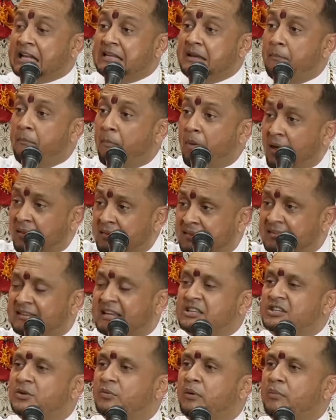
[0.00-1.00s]
the month
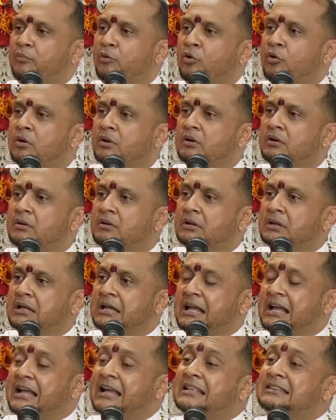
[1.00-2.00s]
that you were born,
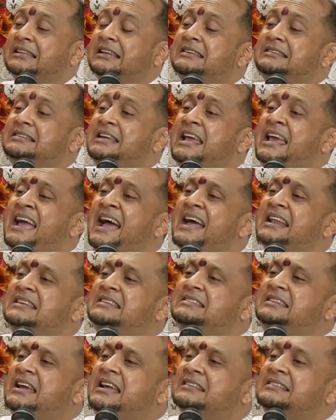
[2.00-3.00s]
the day
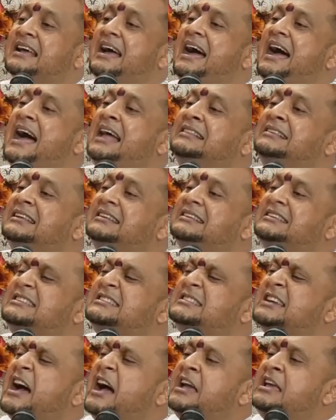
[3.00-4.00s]
and date and the
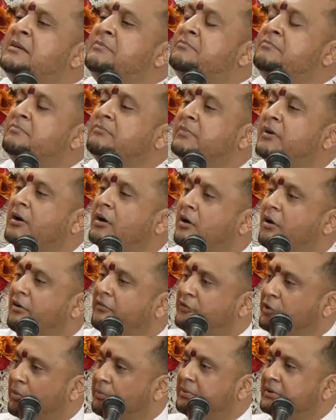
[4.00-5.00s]
time
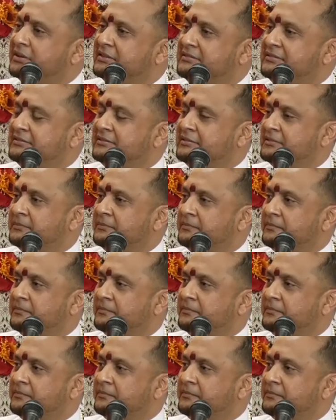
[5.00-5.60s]
of your birth.